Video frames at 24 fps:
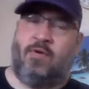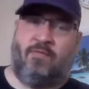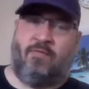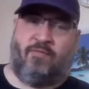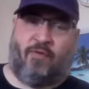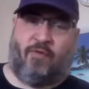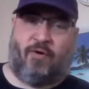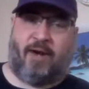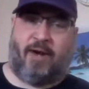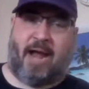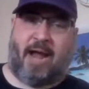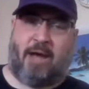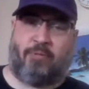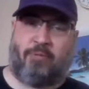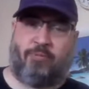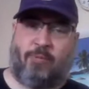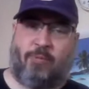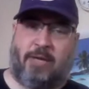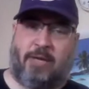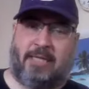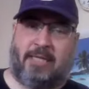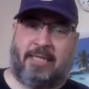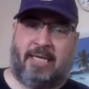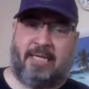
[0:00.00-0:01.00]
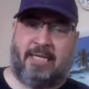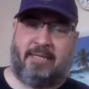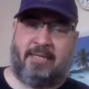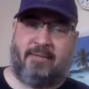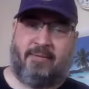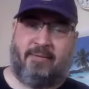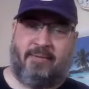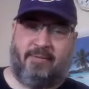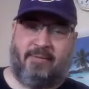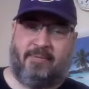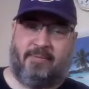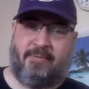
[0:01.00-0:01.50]
4-out
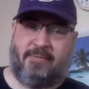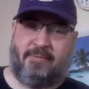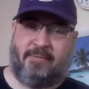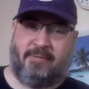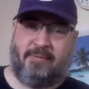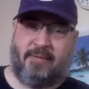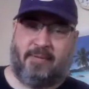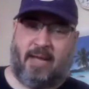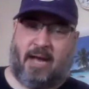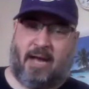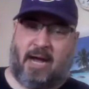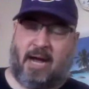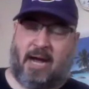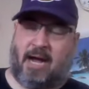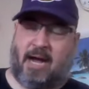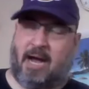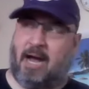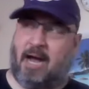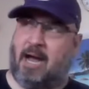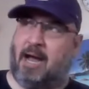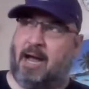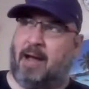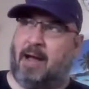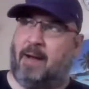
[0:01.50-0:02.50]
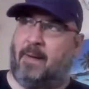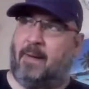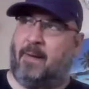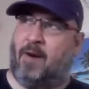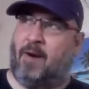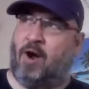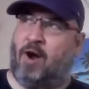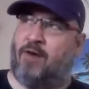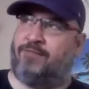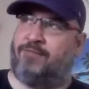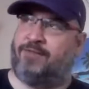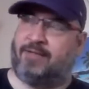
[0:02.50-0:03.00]
1-in
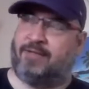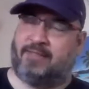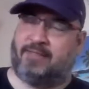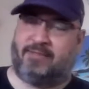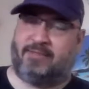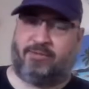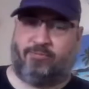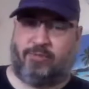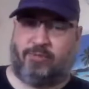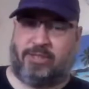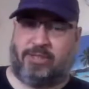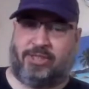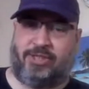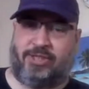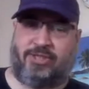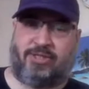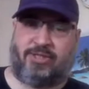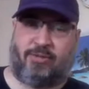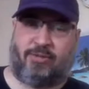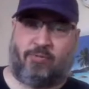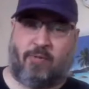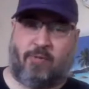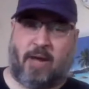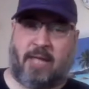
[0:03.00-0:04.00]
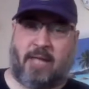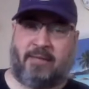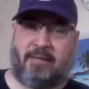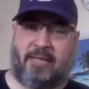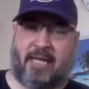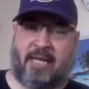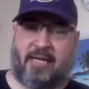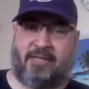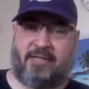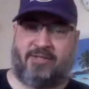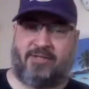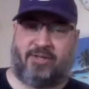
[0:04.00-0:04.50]
offense, which is the one
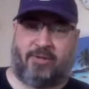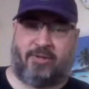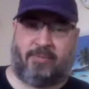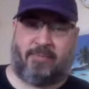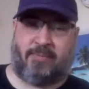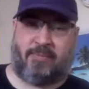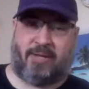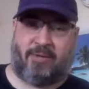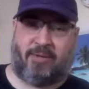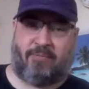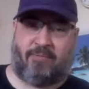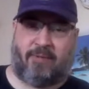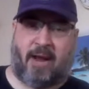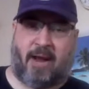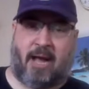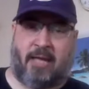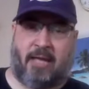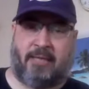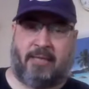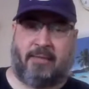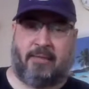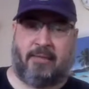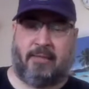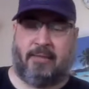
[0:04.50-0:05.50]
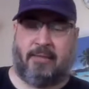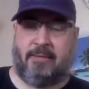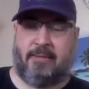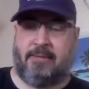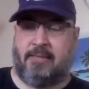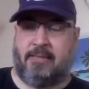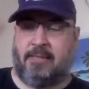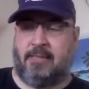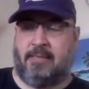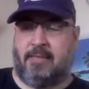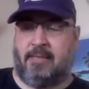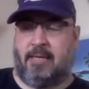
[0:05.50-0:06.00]
that it's going to be run
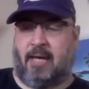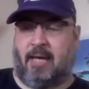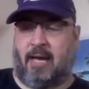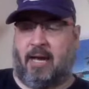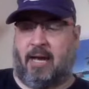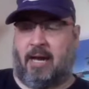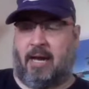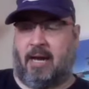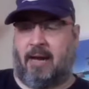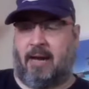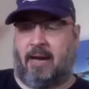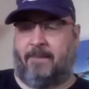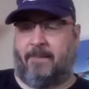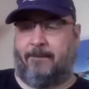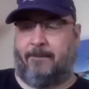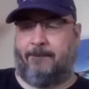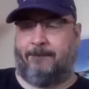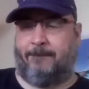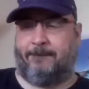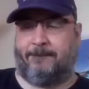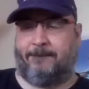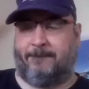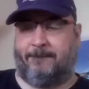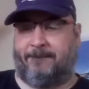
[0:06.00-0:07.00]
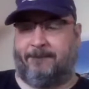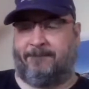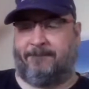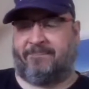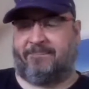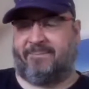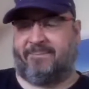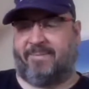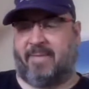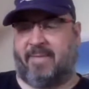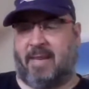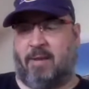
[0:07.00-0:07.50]
um,
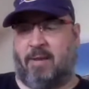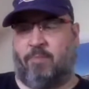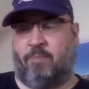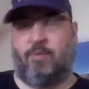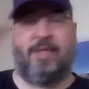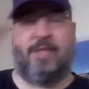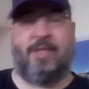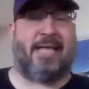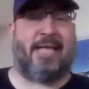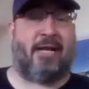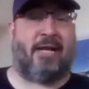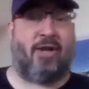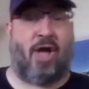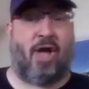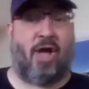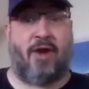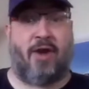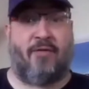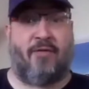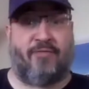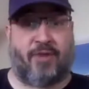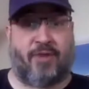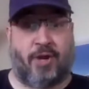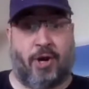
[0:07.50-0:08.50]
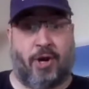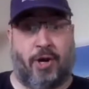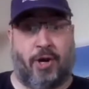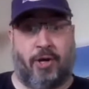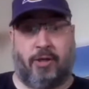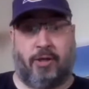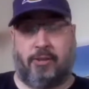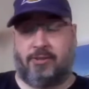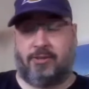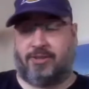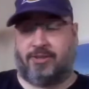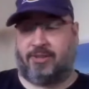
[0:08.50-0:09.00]
with a lot of
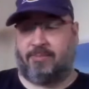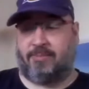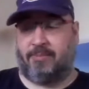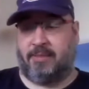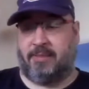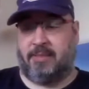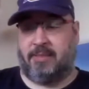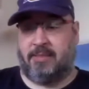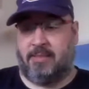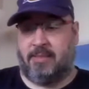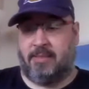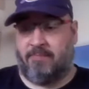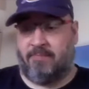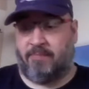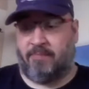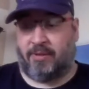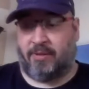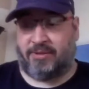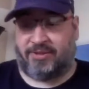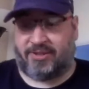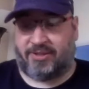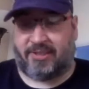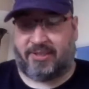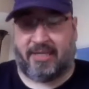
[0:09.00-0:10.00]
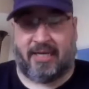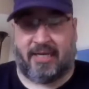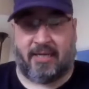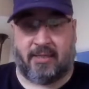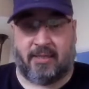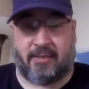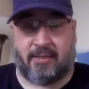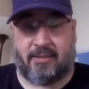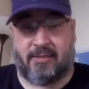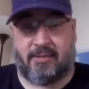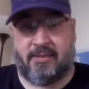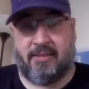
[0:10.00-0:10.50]
curls, but
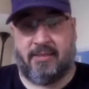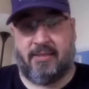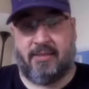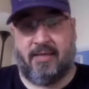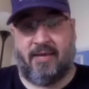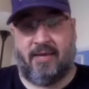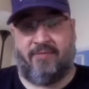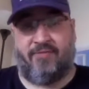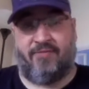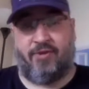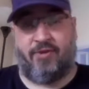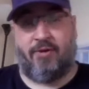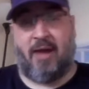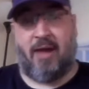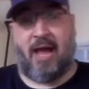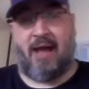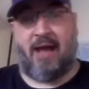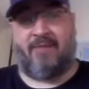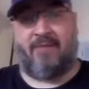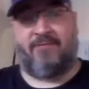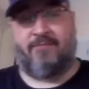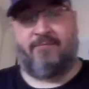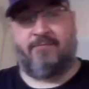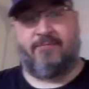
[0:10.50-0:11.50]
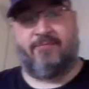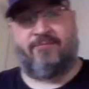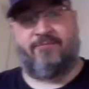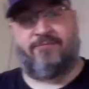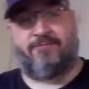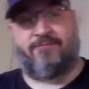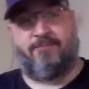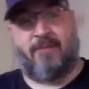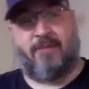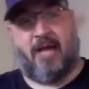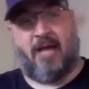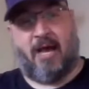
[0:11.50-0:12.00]
still, if you have
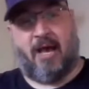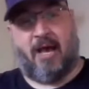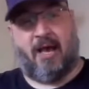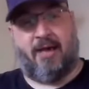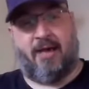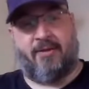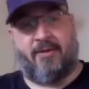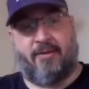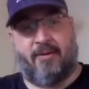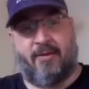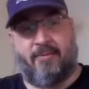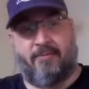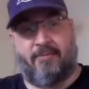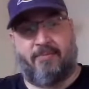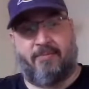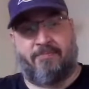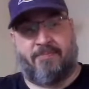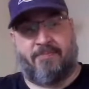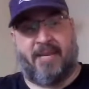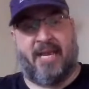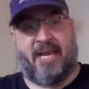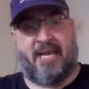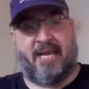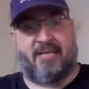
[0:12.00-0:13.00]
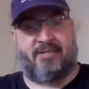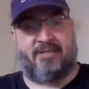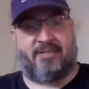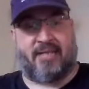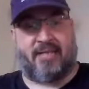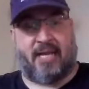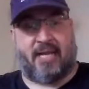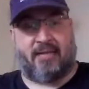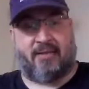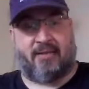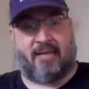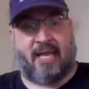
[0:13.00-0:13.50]
uh, bigs
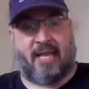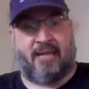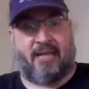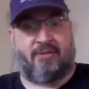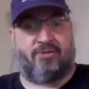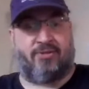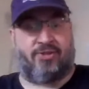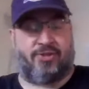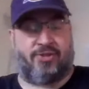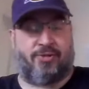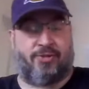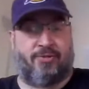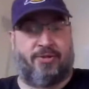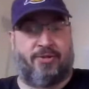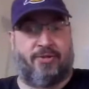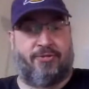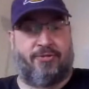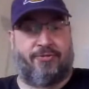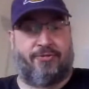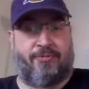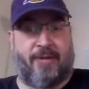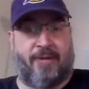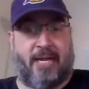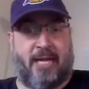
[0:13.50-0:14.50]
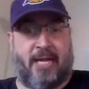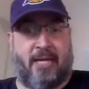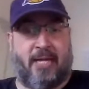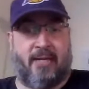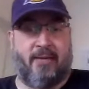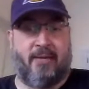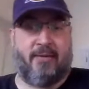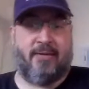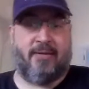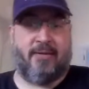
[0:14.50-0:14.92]
that can shoot the three,